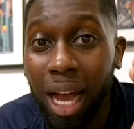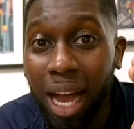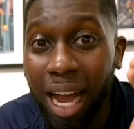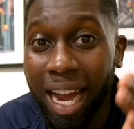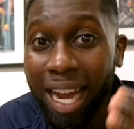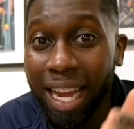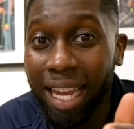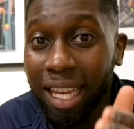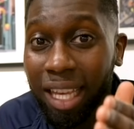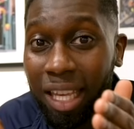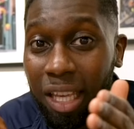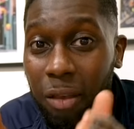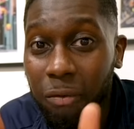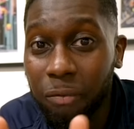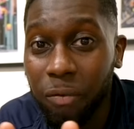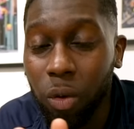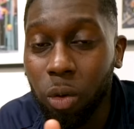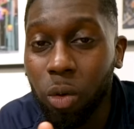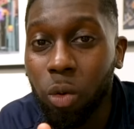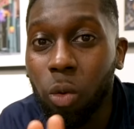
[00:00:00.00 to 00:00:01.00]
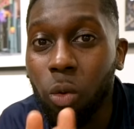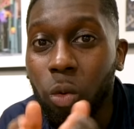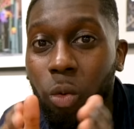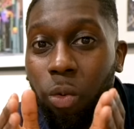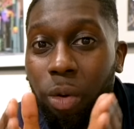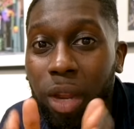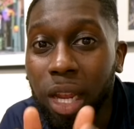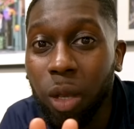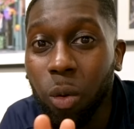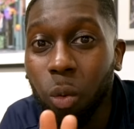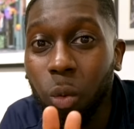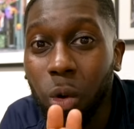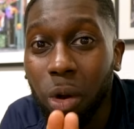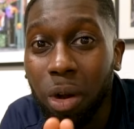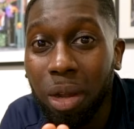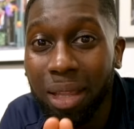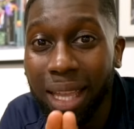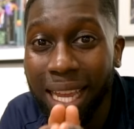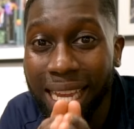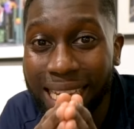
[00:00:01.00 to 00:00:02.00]
I give you real
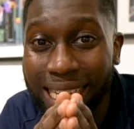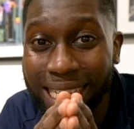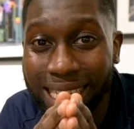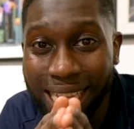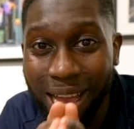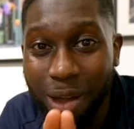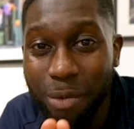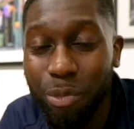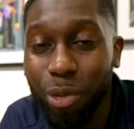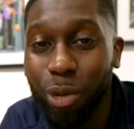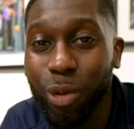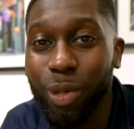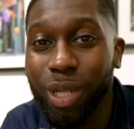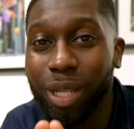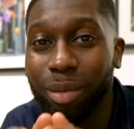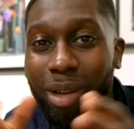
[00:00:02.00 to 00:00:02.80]
world examples